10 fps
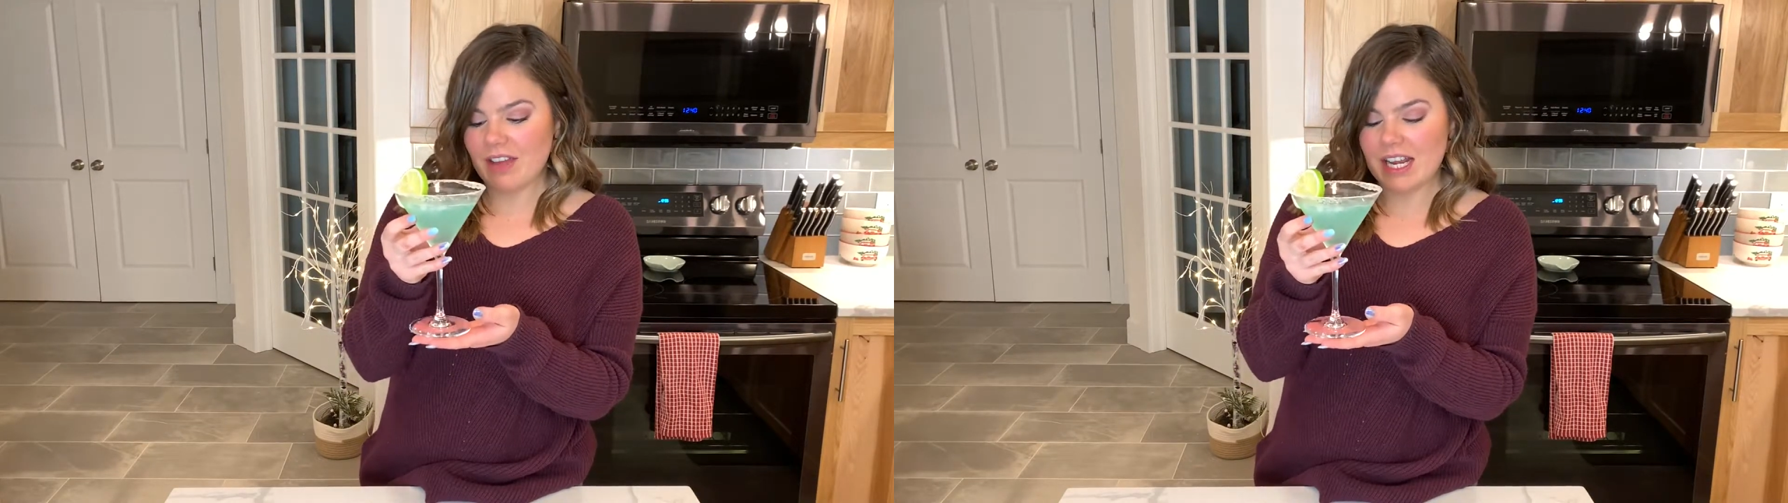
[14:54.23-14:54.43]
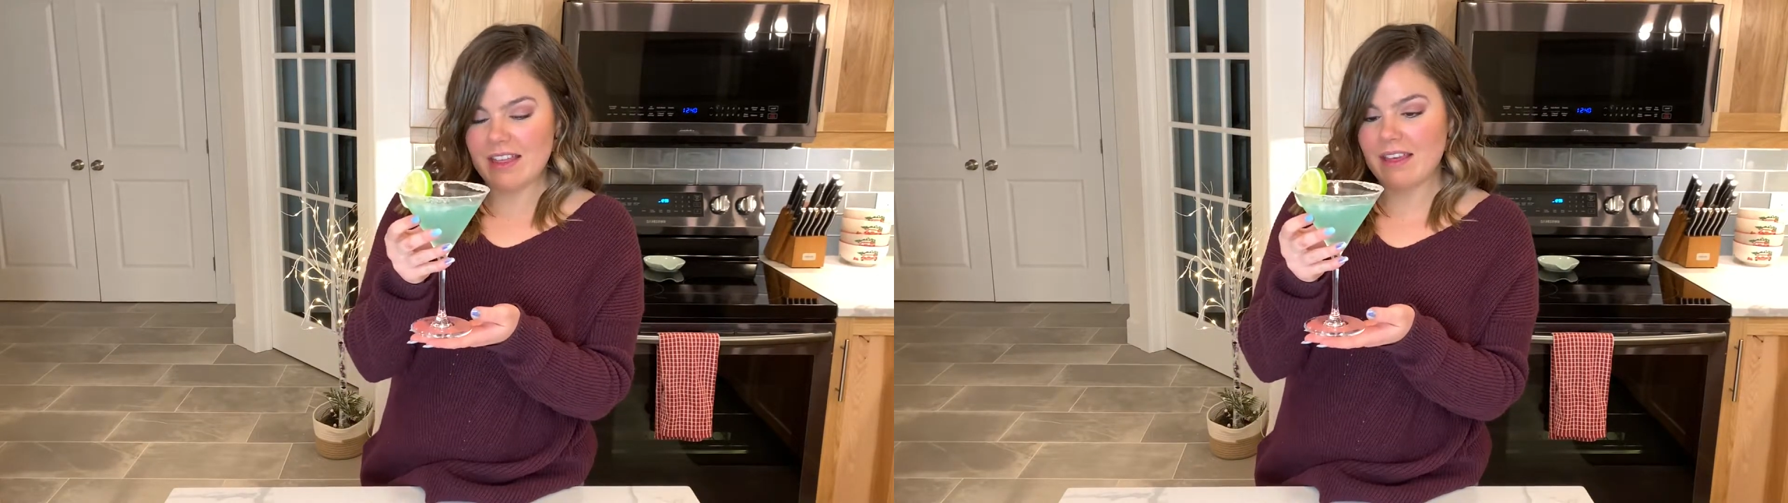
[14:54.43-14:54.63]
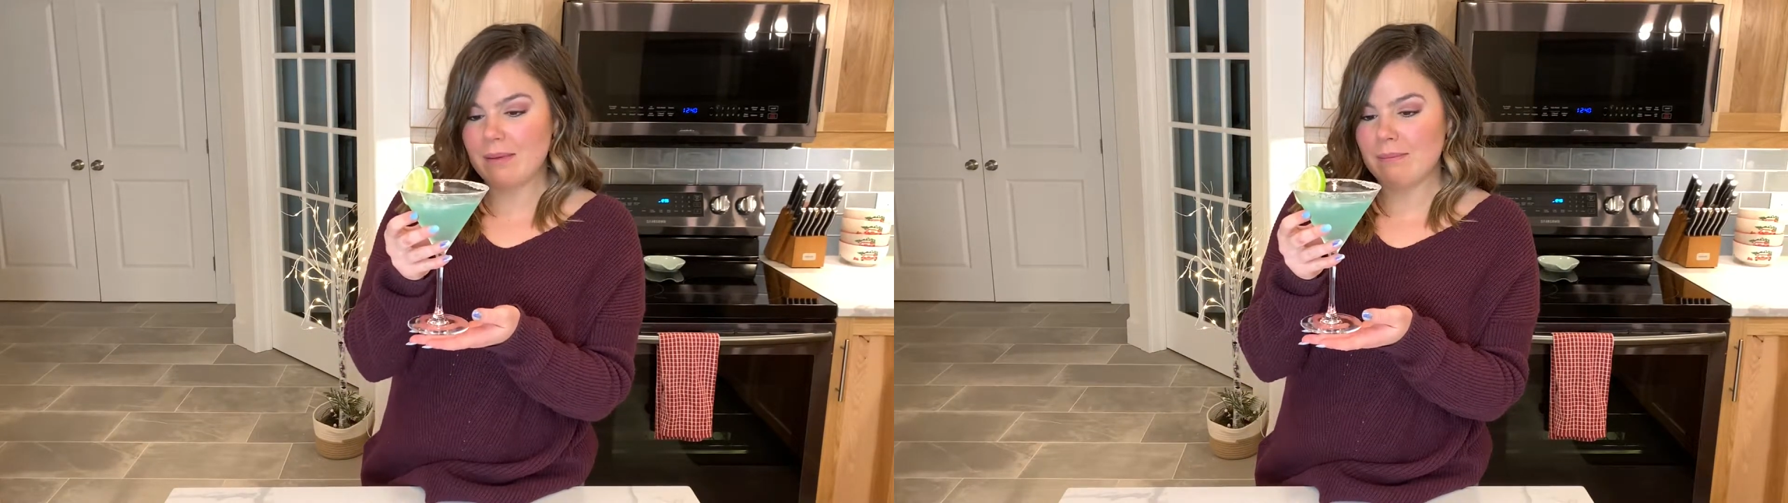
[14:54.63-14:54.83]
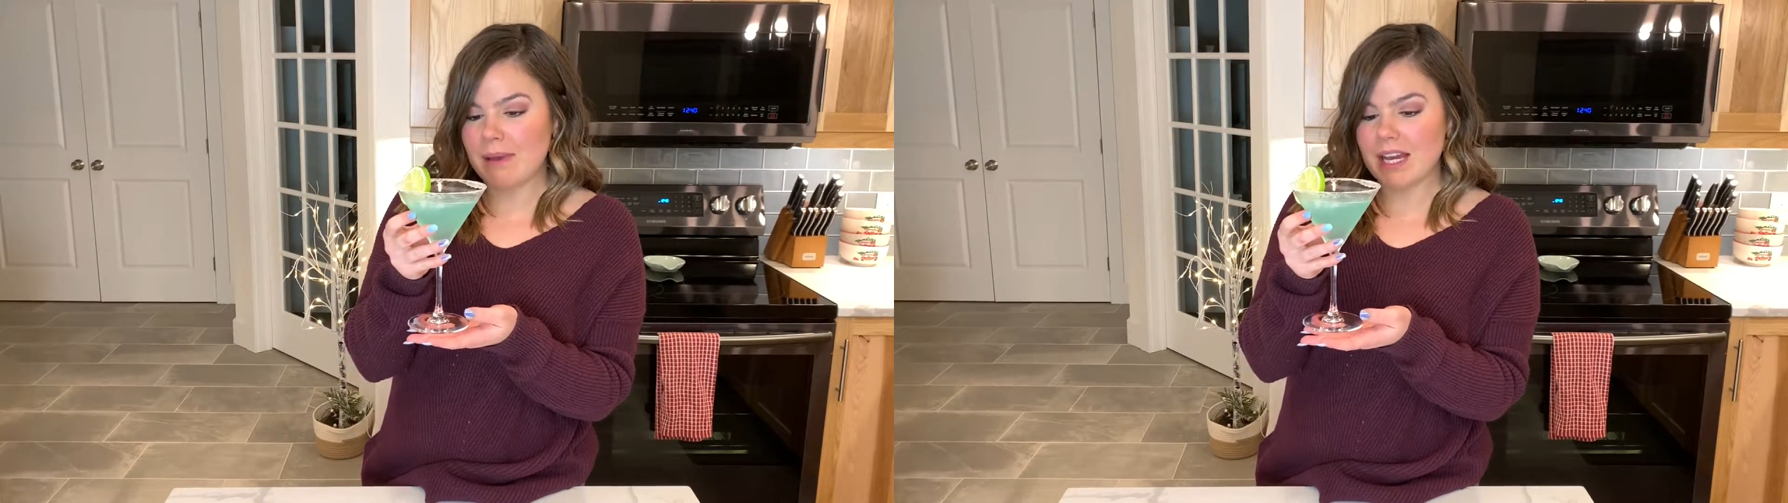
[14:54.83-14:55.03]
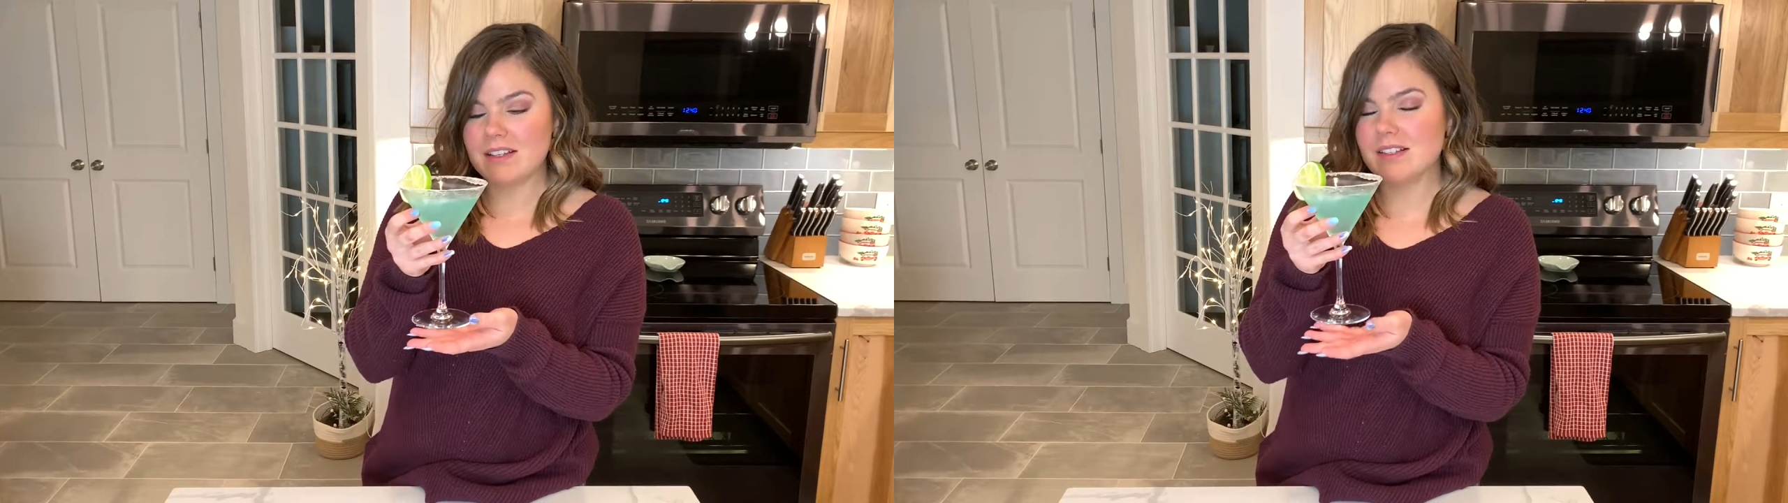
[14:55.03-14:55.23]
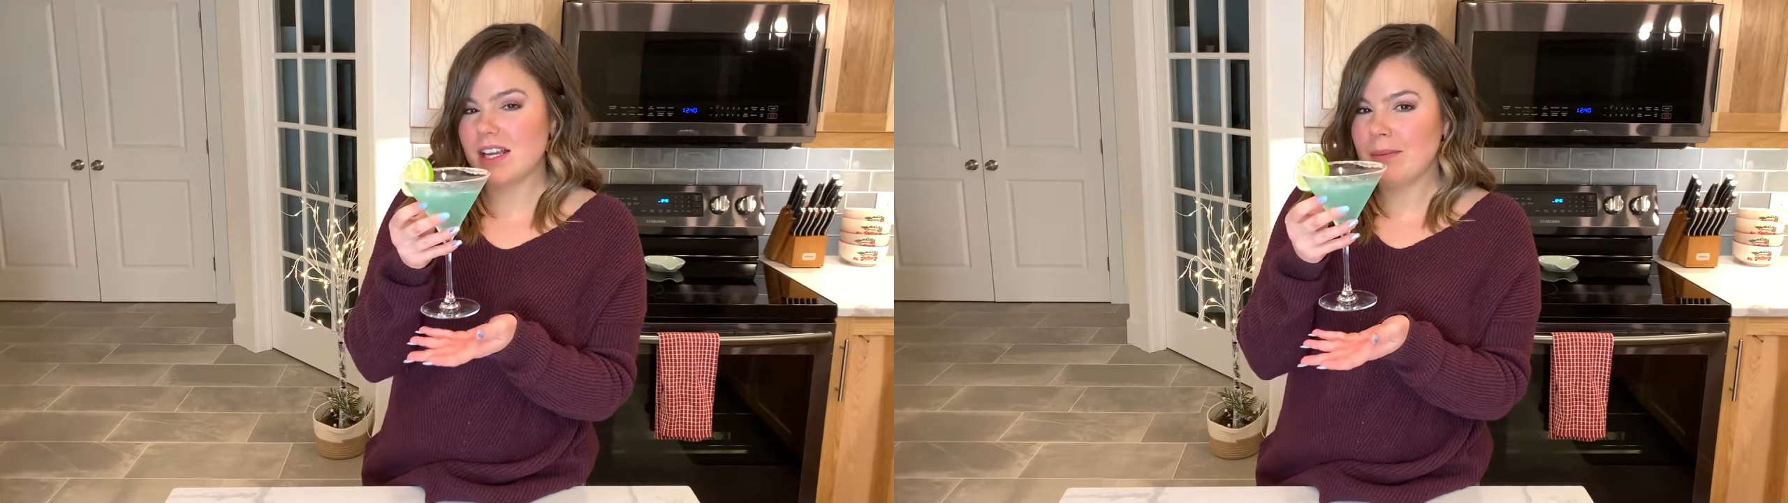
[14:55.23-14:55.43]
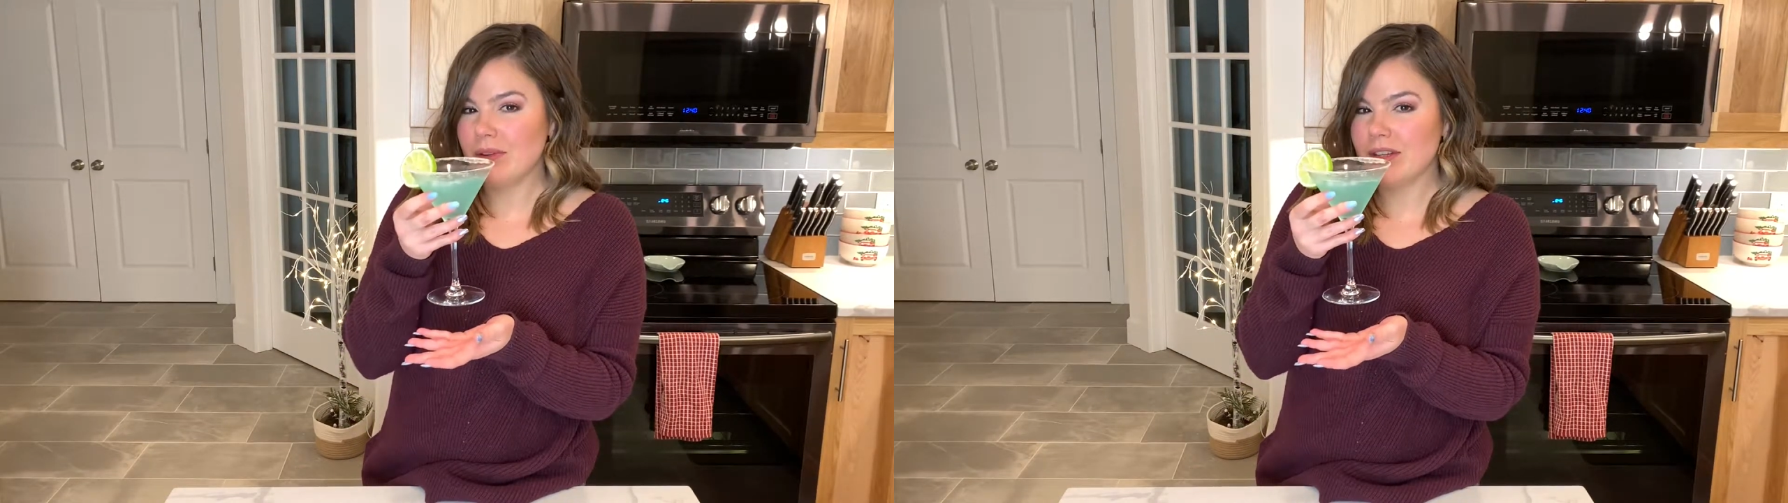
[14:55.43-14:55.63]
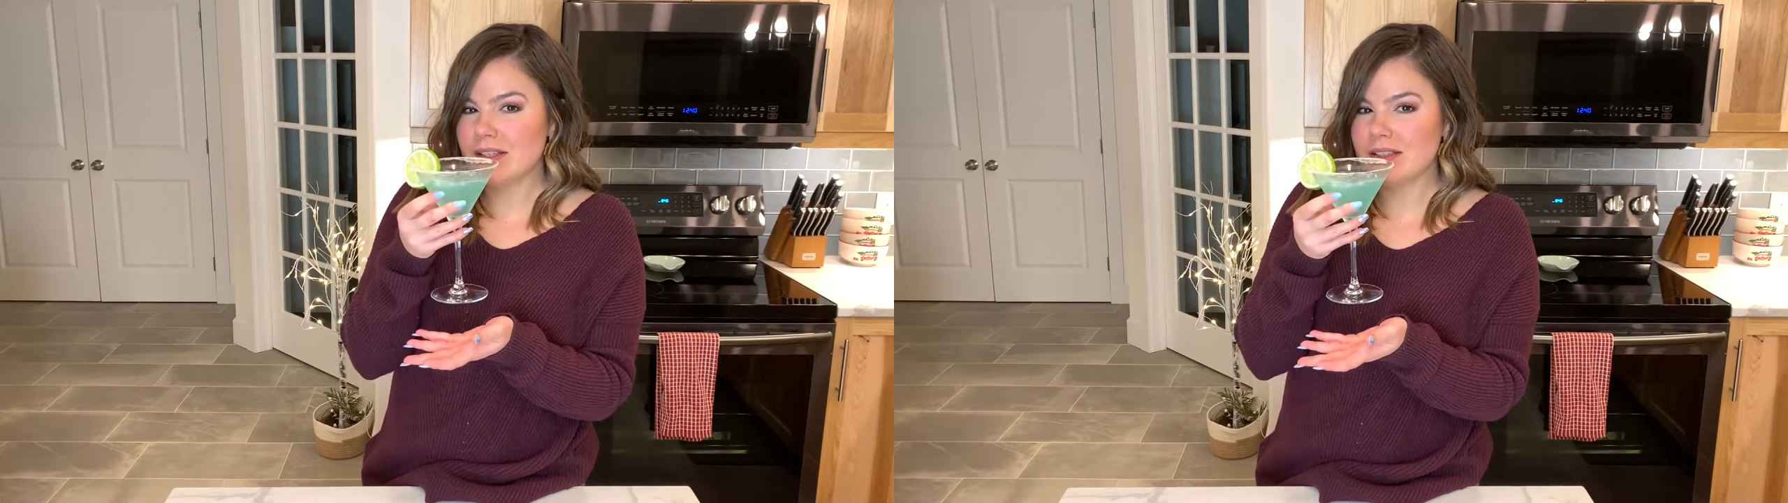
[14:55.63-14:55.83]
anything bad to say
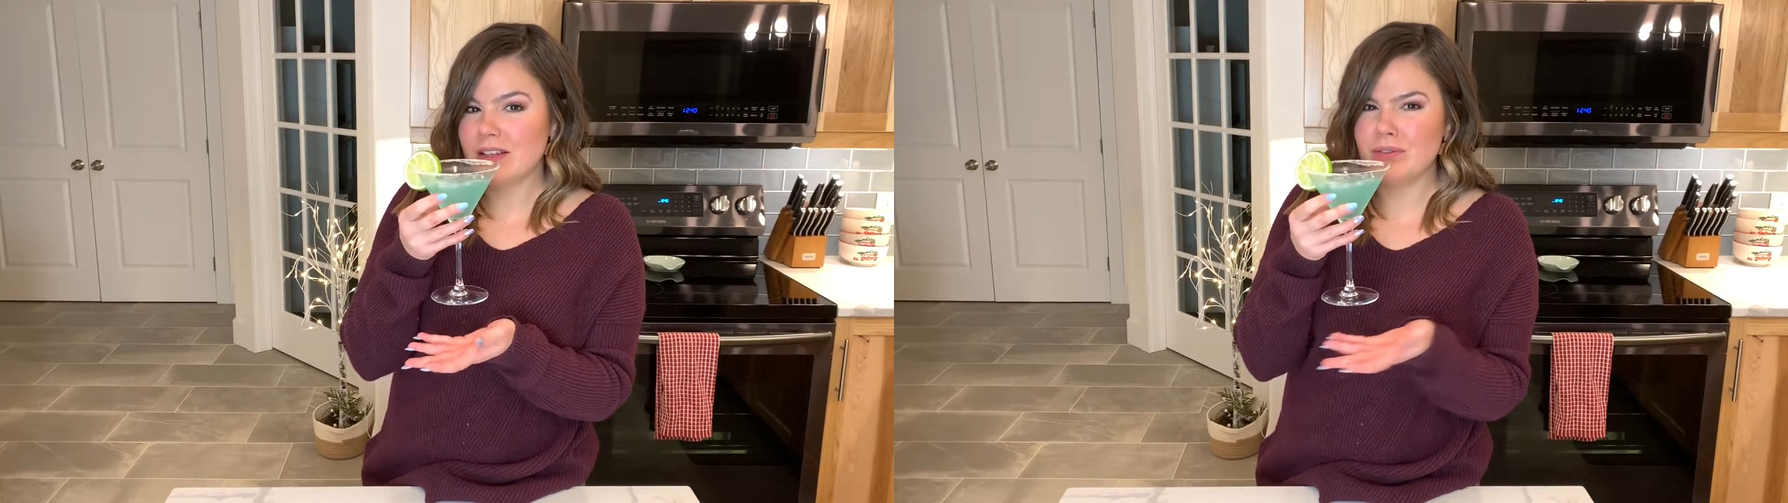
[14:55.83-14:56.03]
about this.